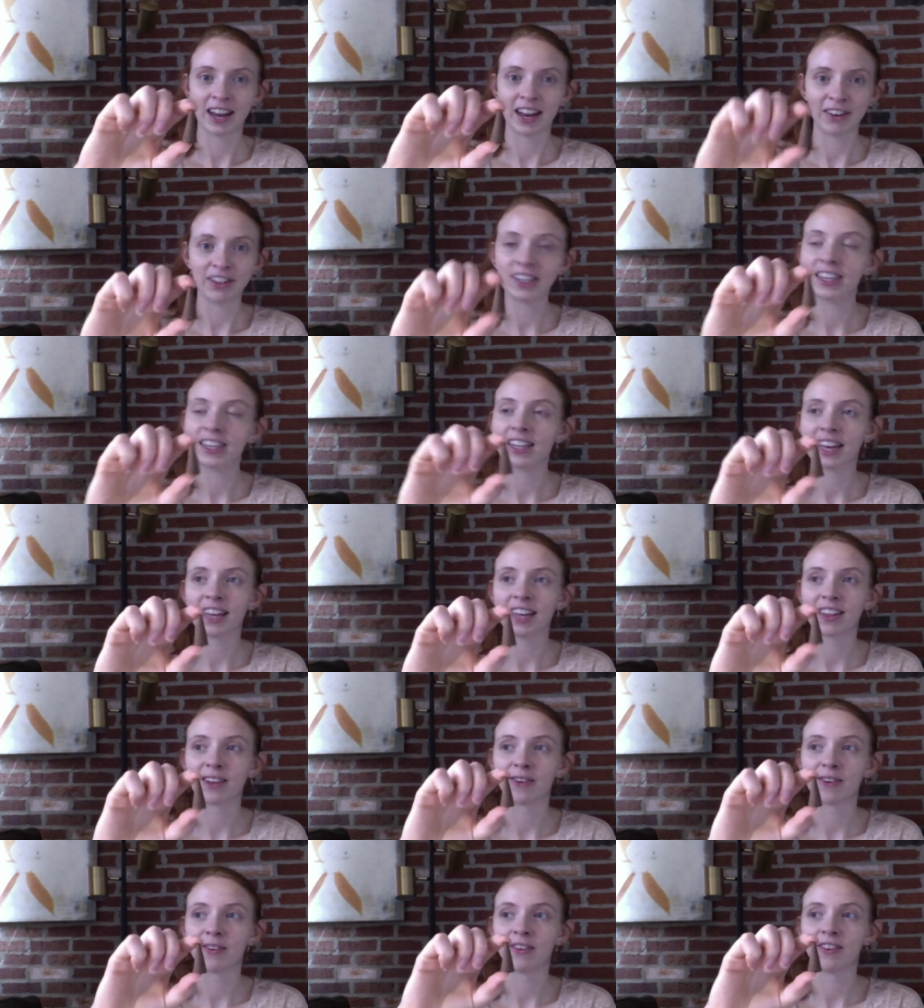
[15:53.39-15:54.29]
I really
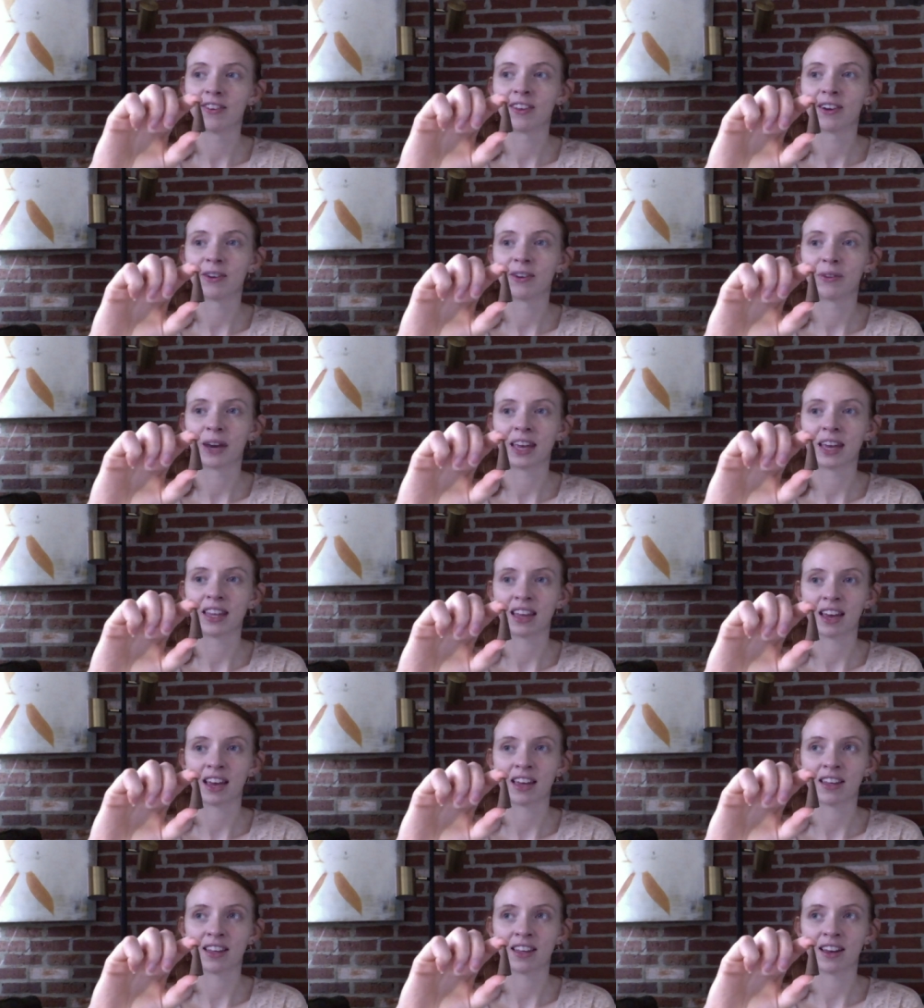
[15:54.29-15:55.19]
like the way
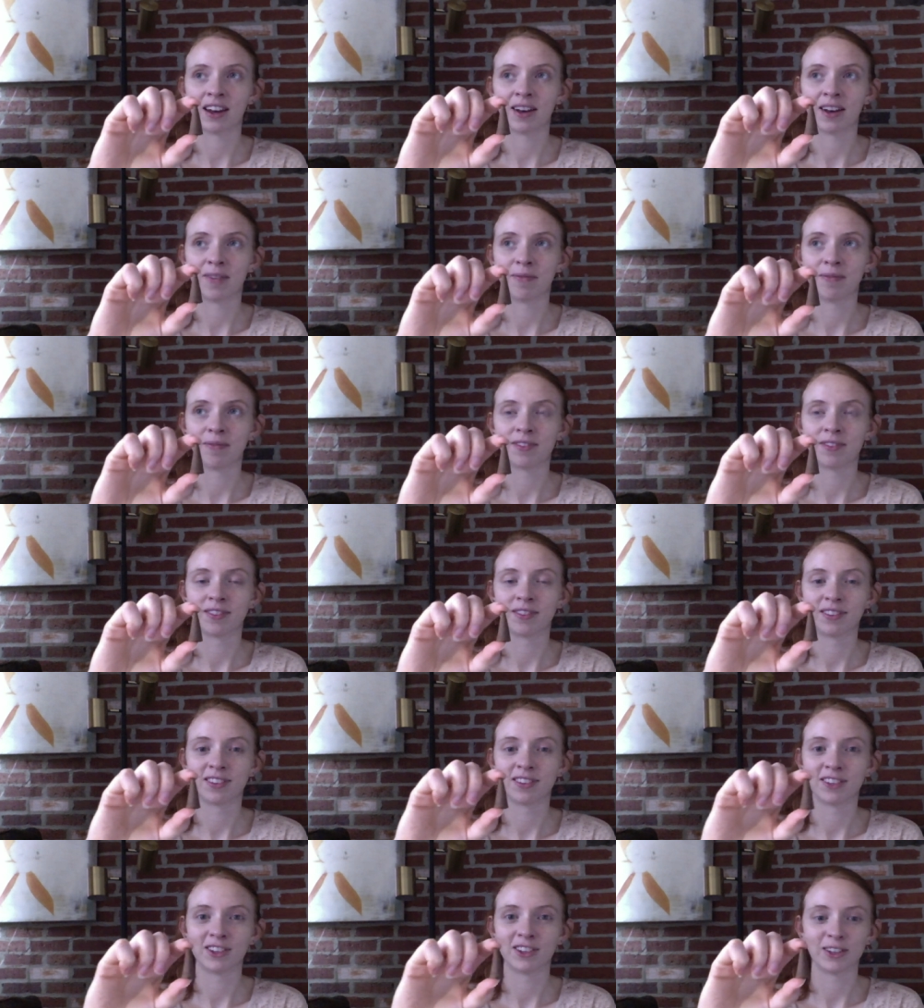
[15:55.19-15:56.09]
that
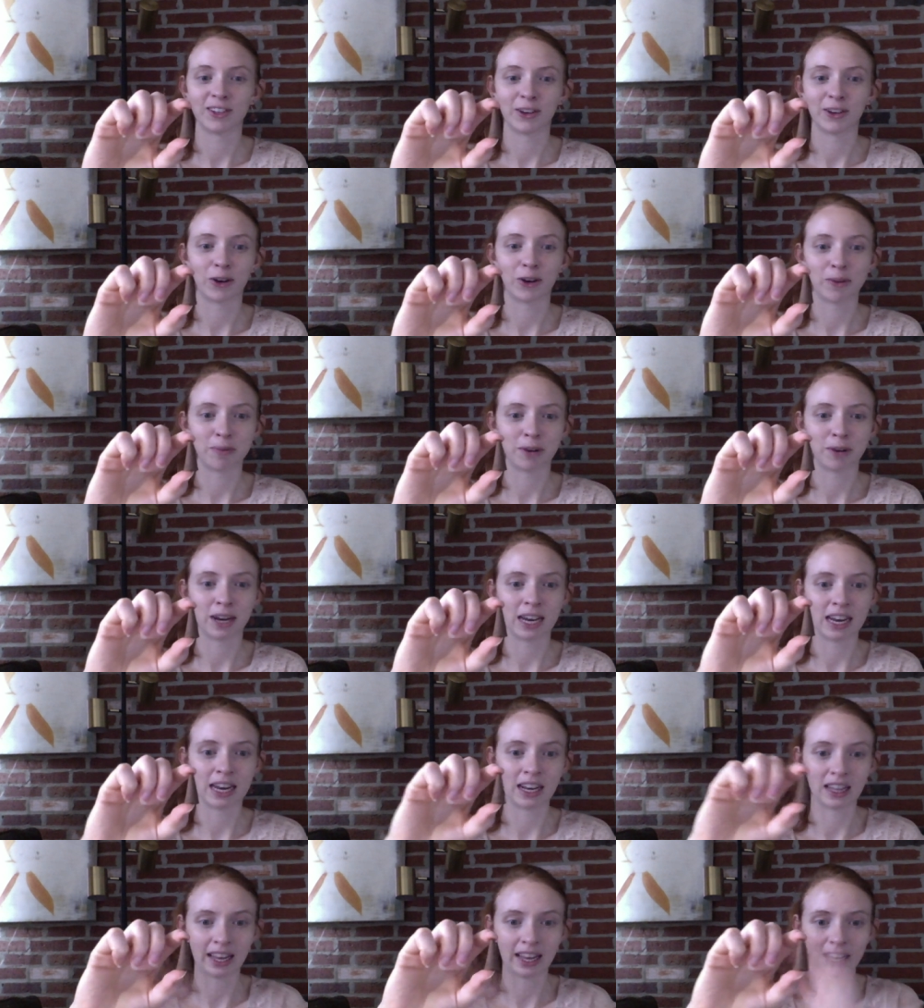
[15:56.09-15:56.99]
she's
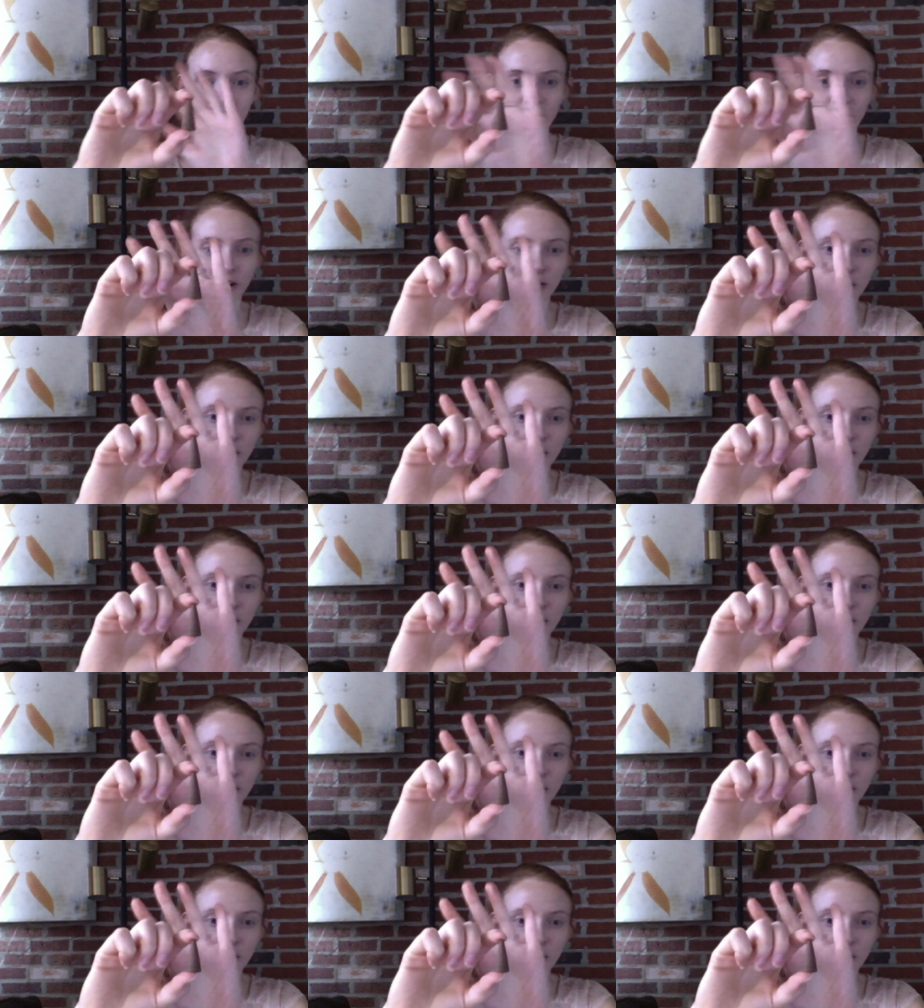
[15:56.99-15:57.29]
incorporating like